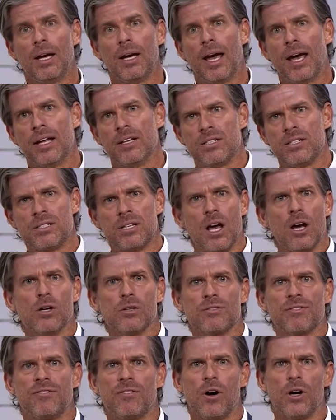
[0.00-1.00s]
and
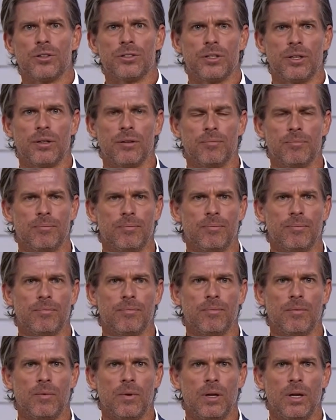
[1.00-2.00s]
sales faltered.
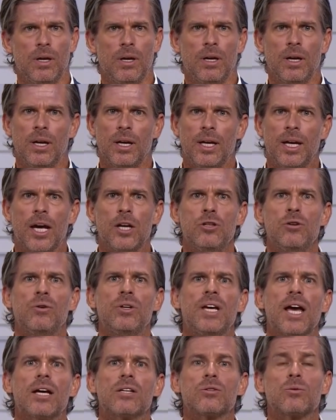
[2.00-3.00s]
Can you
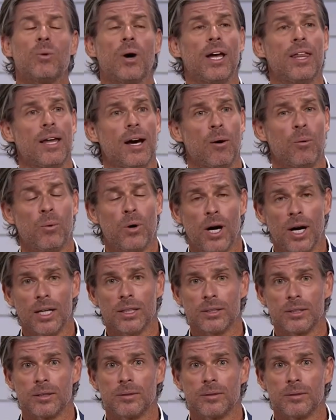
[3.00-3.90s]
guess why that was?